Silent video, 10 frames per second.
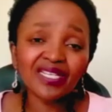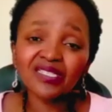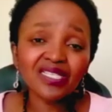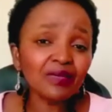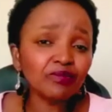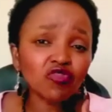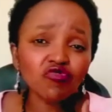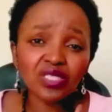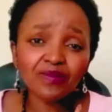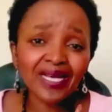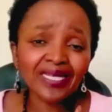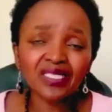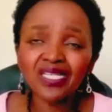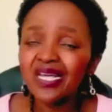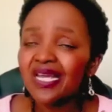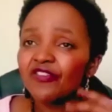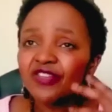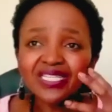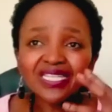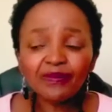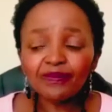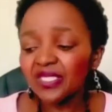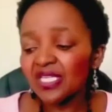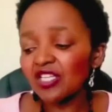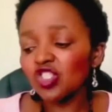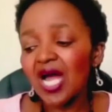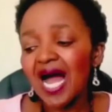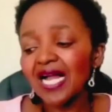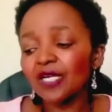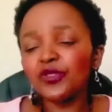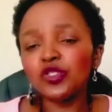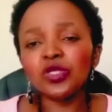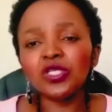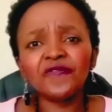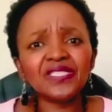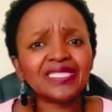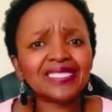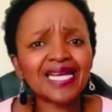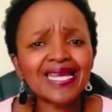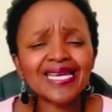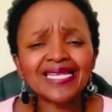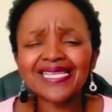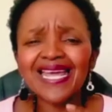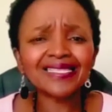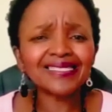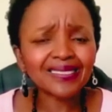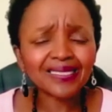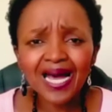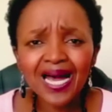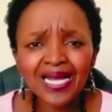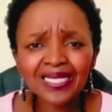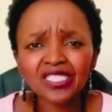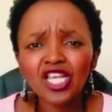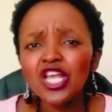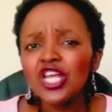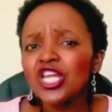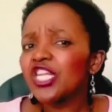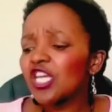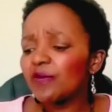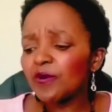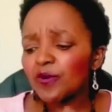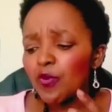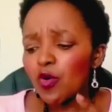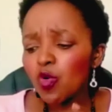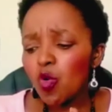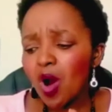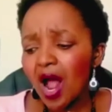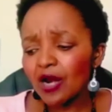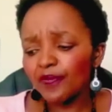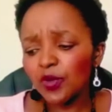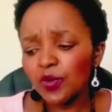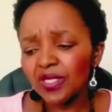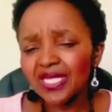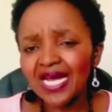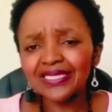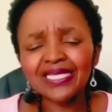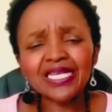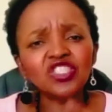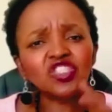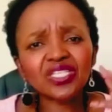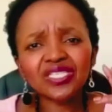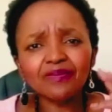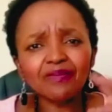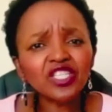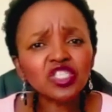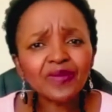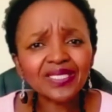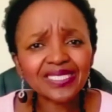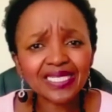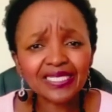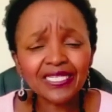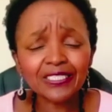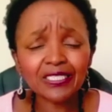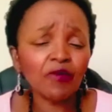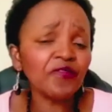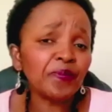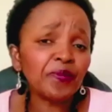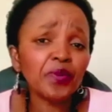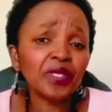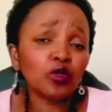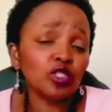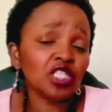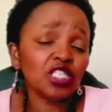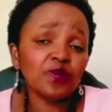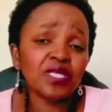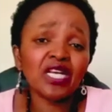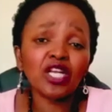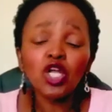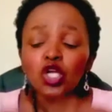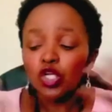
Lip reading: the sleep treatment that can be done to help you. If it's diet, exercise, there can be people who help you with that. The stress management technique, some of the people, it could just be that